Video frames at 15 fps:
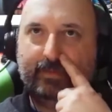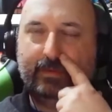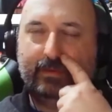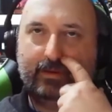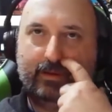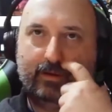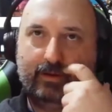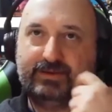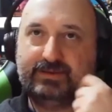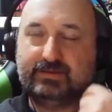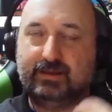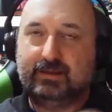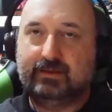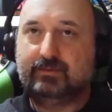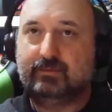I
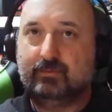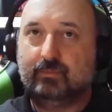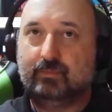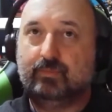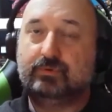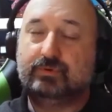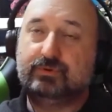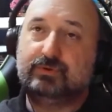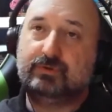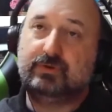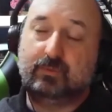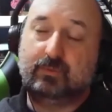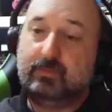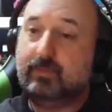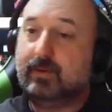said,
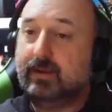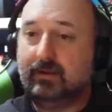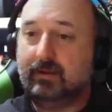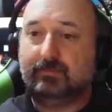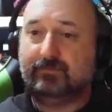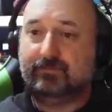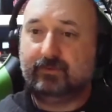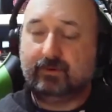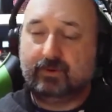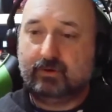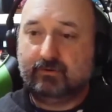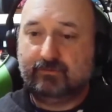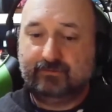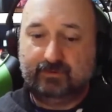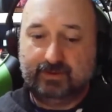we went out for a
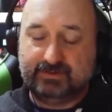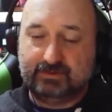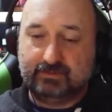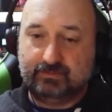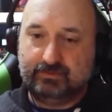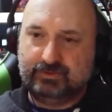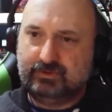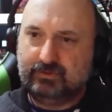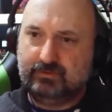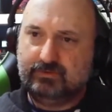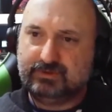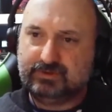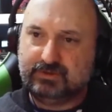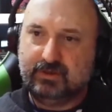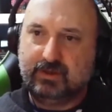coffee, and I said, would you
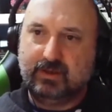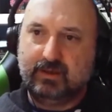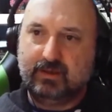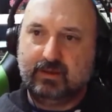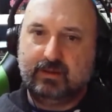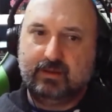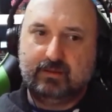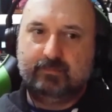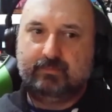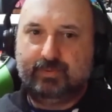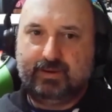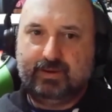just be